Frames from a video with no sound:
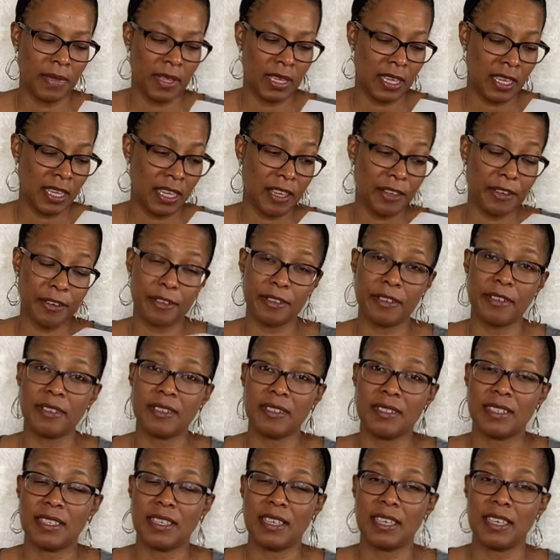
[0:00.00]
eager
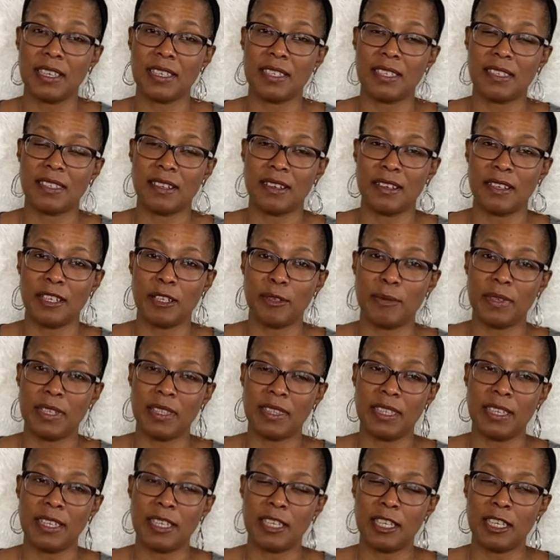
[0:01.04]
to get started
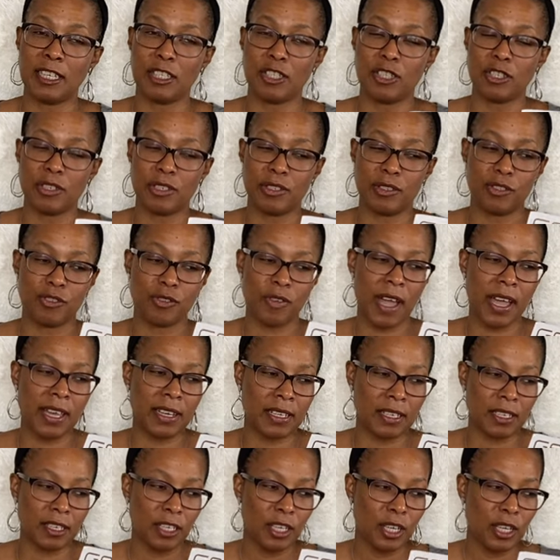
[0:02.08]
with it and to try
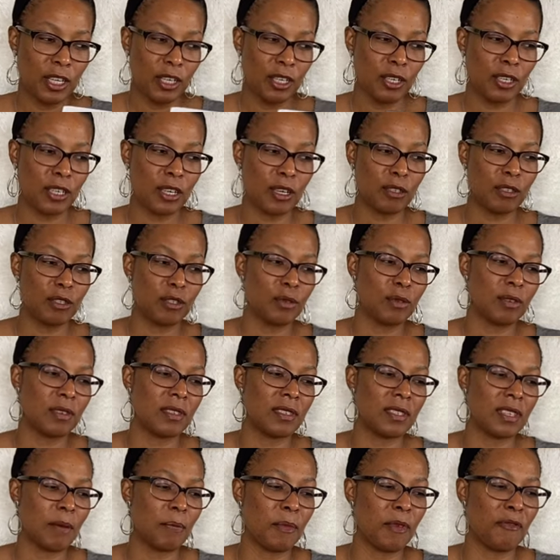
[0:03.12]
to, you know, do
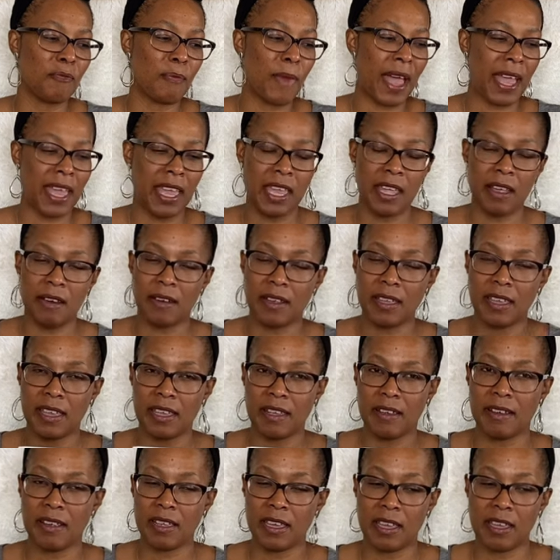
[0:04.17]
some of my hair
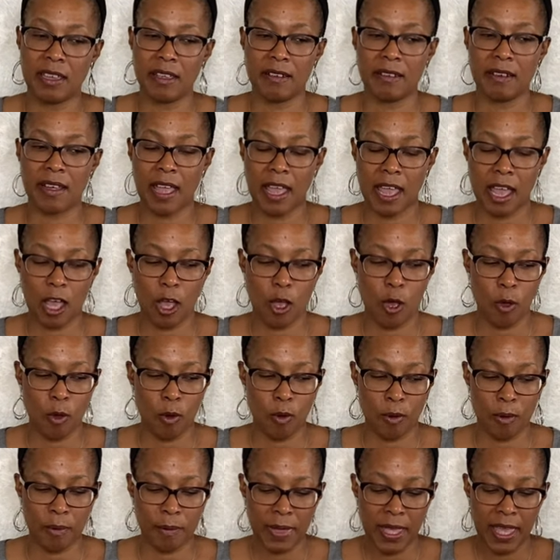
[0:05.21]
care here at
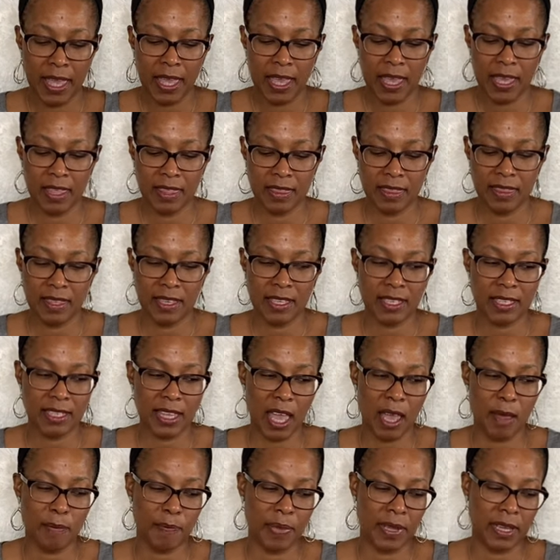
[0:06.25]
home. And this
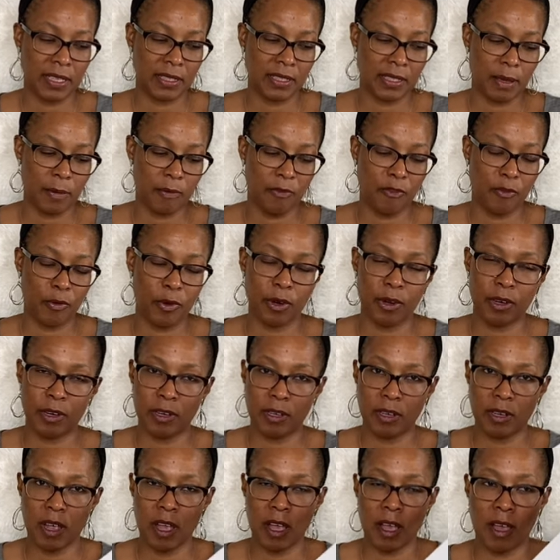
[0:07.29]
I picked up
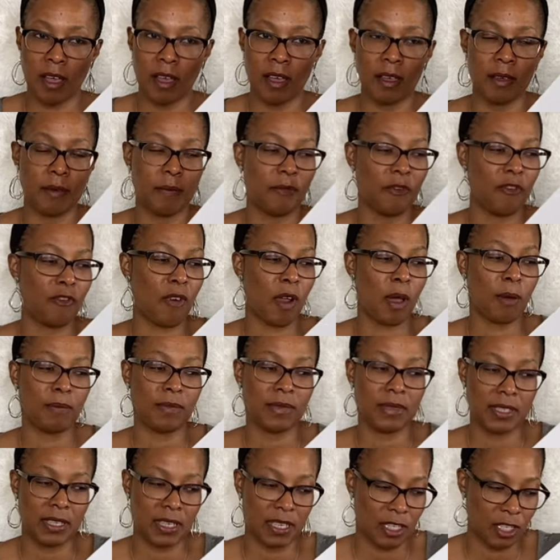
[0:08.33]
from
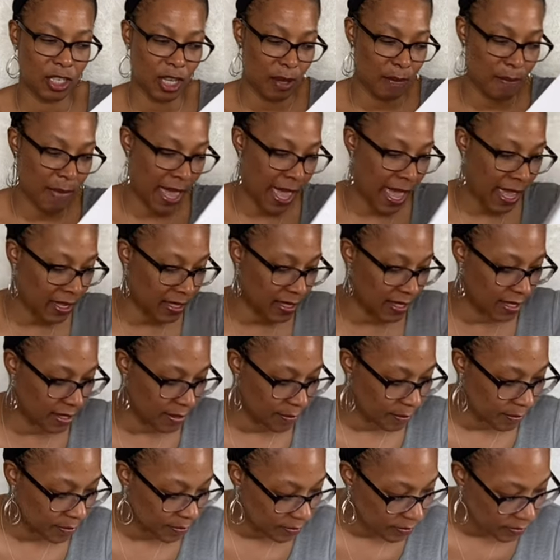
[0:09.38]
TJ Maxx.
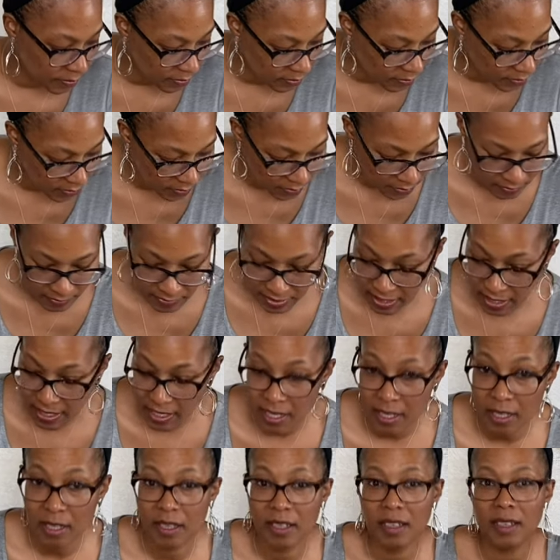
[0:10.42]

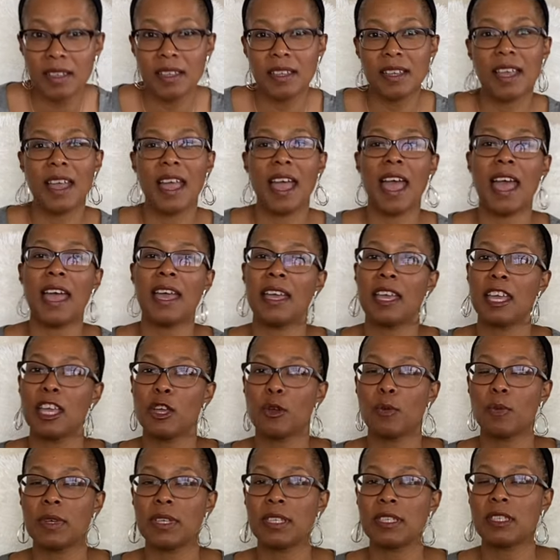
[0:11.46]

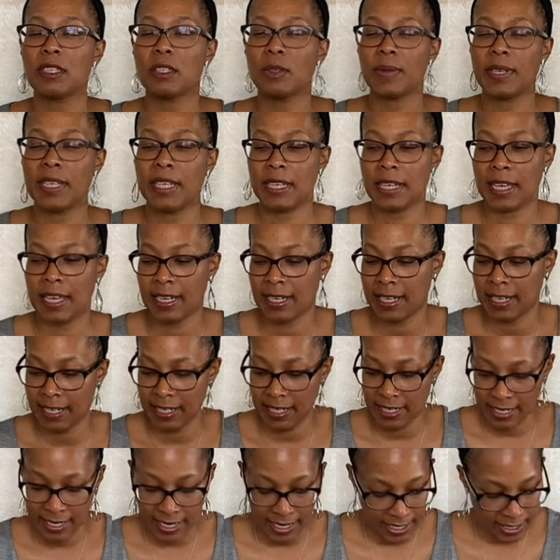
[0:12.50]
It was
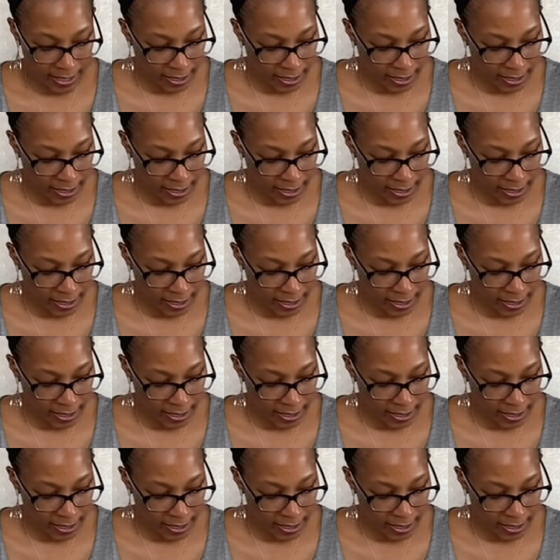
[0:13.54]
$29.99.